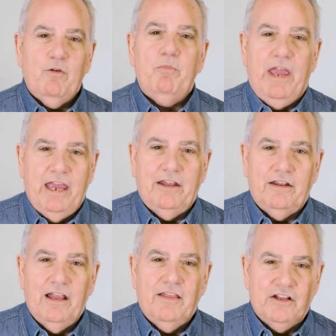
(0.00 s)
a
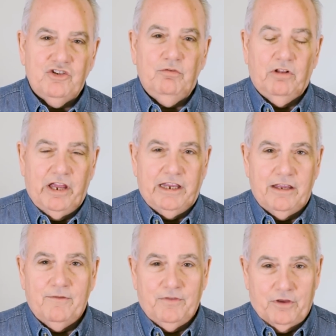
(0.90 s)
pen that you
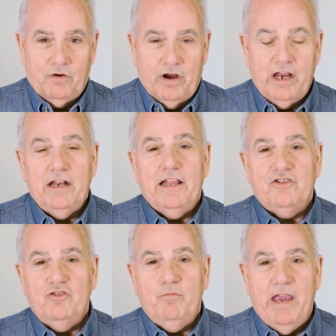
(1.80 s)
like, all right,
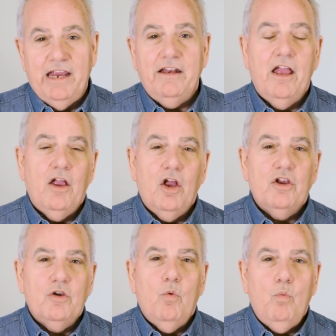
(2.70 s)
that you've made,
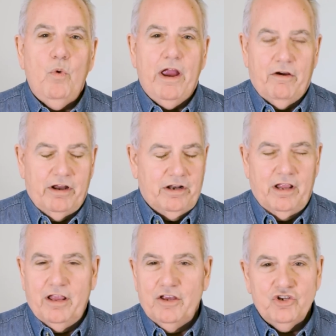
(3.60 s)
wear it,
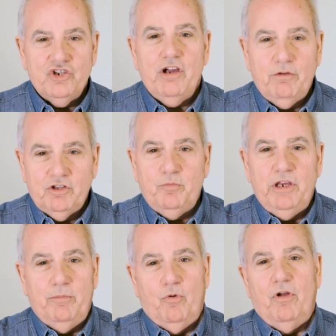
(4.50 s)
show it to
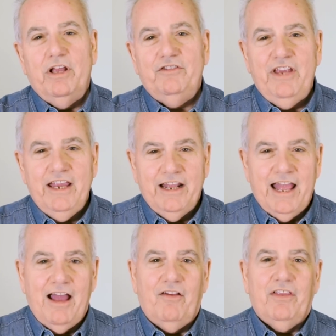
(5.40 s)
people, take it
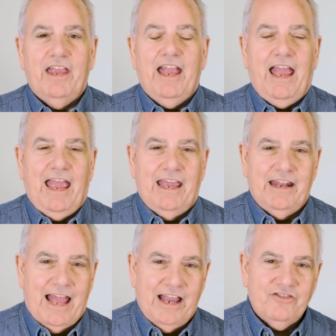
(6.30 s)
out
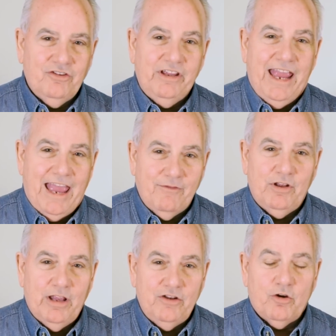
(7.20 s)
and actually have
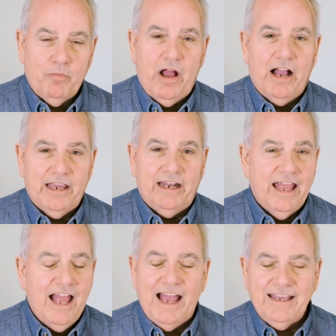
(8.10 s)
it in your pocket.
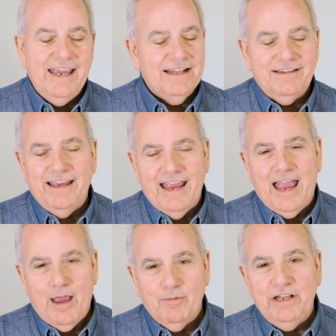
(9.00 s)
I can't tell you
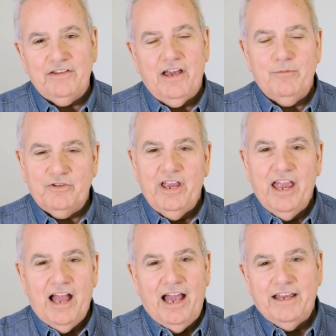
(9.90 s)
how many times
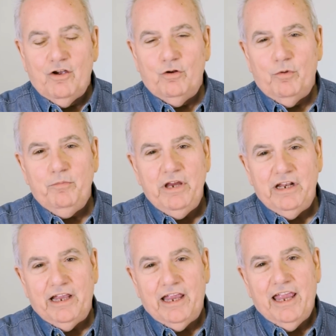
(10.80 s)
I go to a
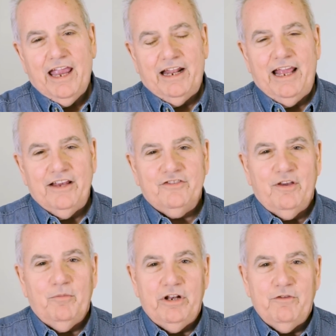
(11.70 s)
meeting and I ask
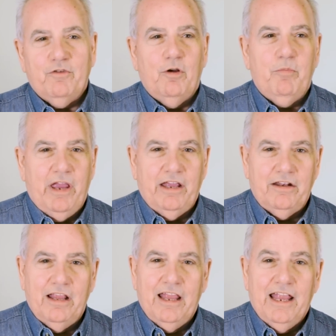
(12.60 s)
somebody for a
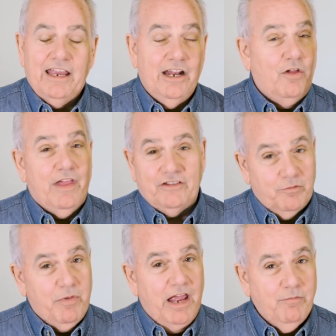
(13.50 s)
pen, that's
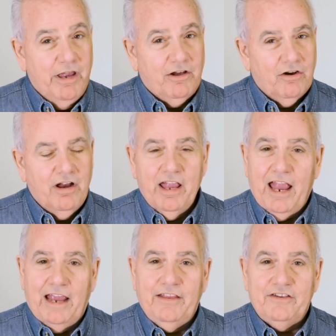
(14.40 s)
a pen maker,
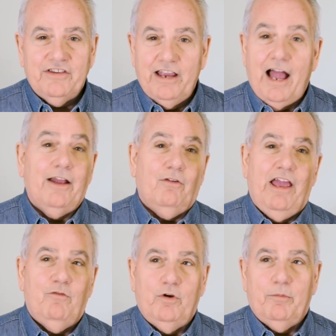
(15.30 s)
and they say, I don't
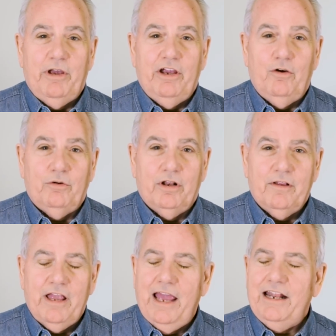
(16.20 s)
have one of my own.
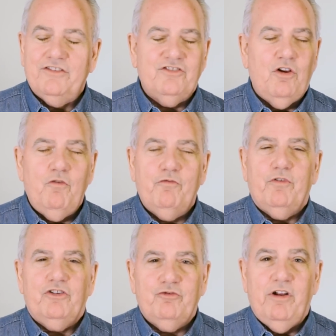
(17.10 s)
And it's so
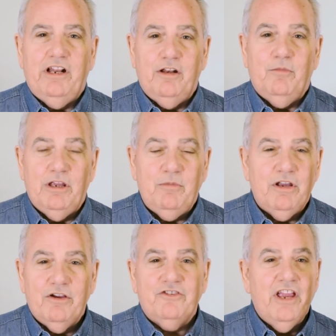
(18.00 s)
frustrating to me
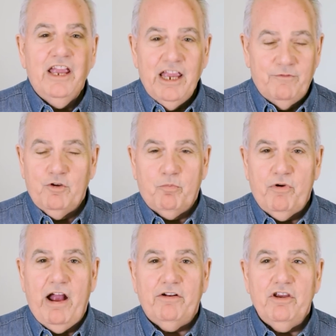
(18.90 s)
because if you're
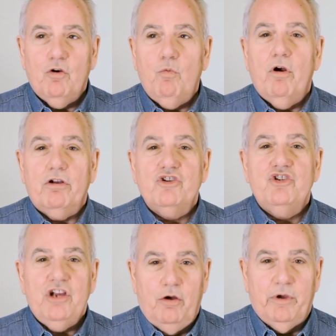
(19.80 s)
proud of your work,
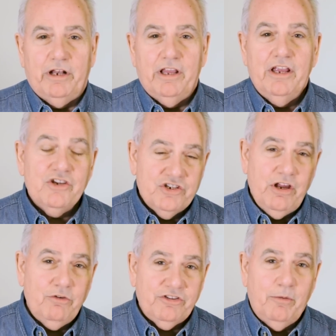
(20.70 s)
show it.
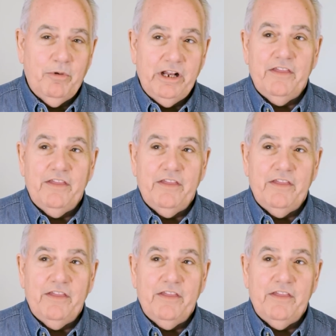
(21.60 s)
Show somebody